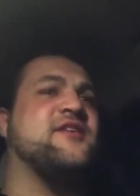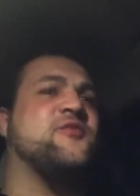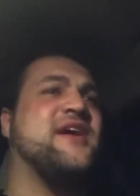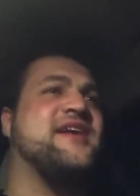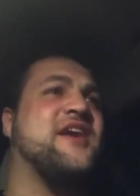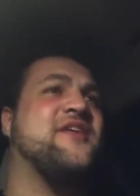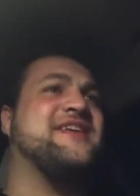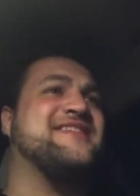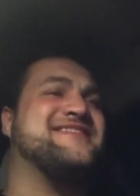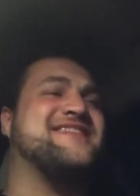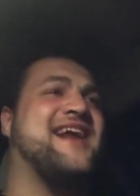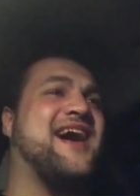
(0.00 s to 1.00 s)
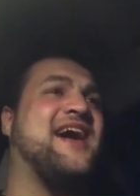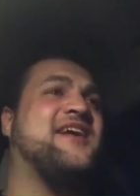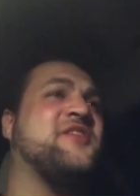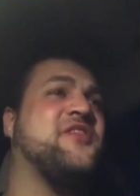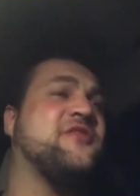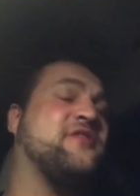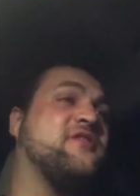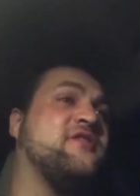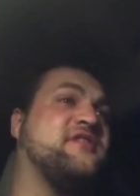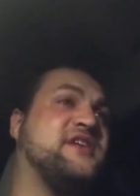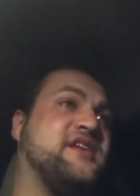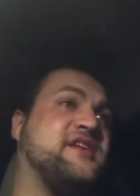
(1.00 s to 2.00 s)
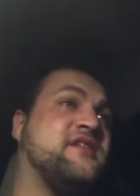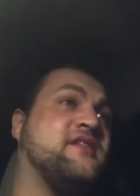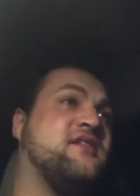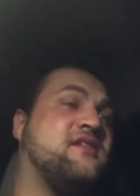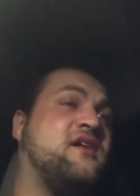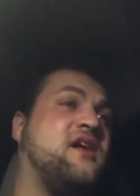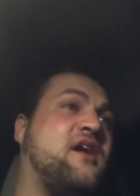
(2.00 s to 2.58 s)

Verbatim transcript: right now it is 9.30